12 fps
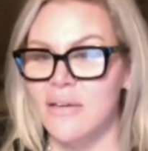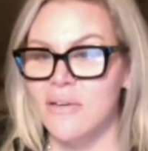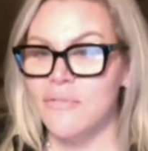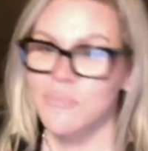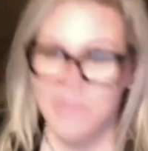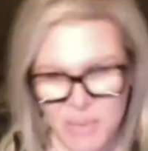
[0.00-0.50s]

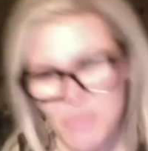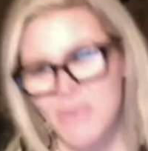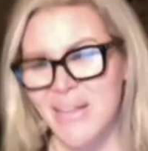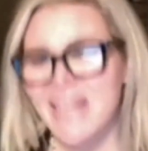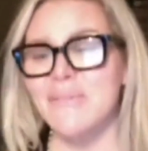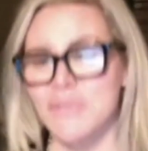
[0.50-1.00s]
from someone
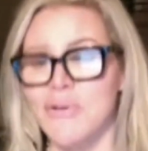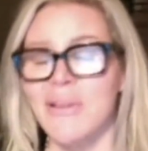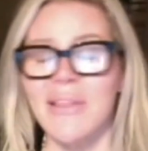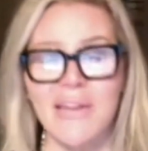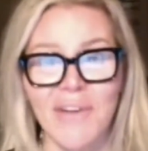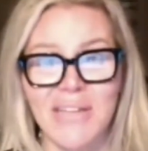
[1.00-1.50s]
that gives really
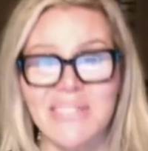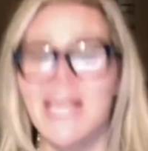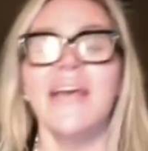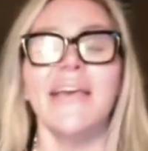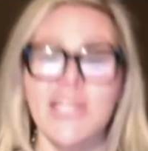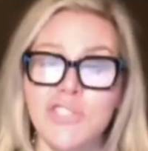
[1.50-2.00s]
advice,
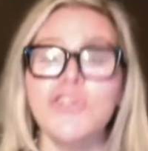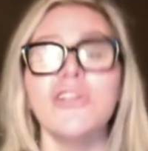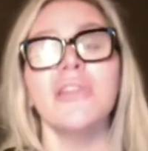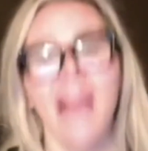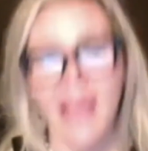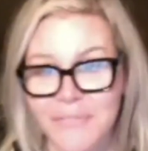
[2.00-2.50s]
get your
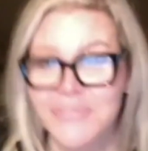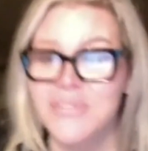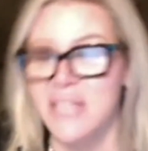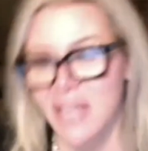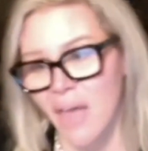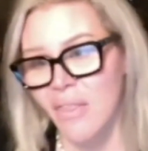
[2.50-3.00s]
life
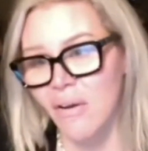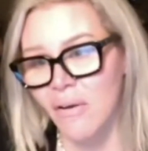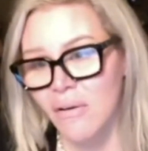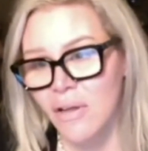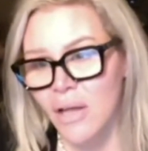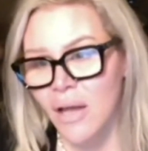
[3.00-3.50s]
together.
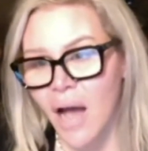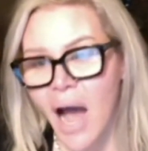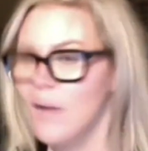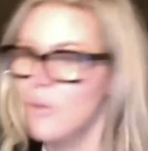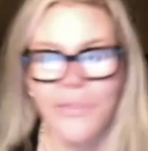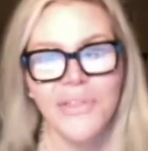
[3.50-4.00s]
I
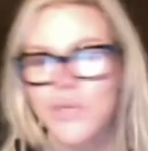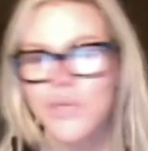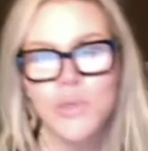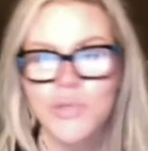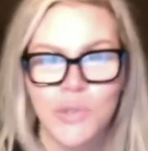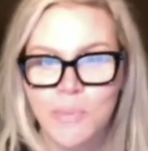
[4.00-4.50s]
don't think
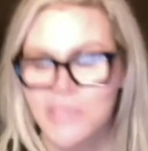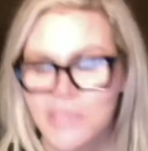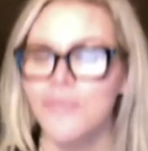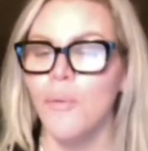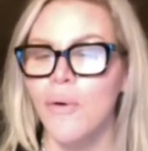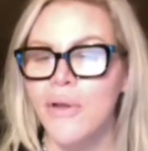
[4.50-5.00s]
YouTube is
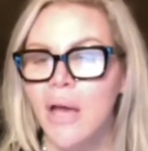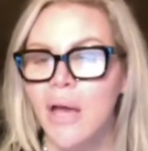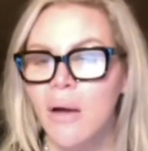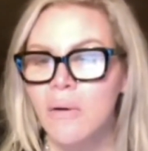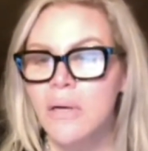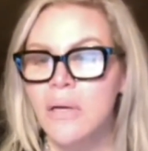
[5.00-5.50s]
for you.
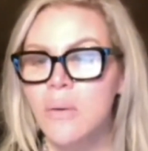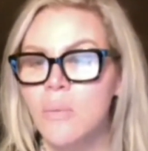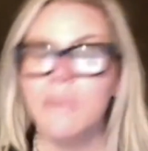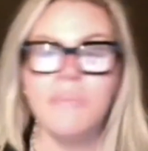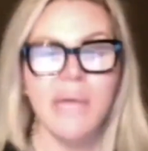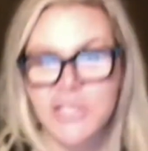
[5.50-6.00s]

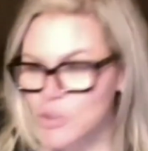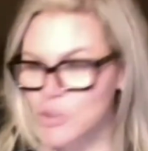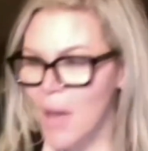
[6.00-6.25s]
What makes you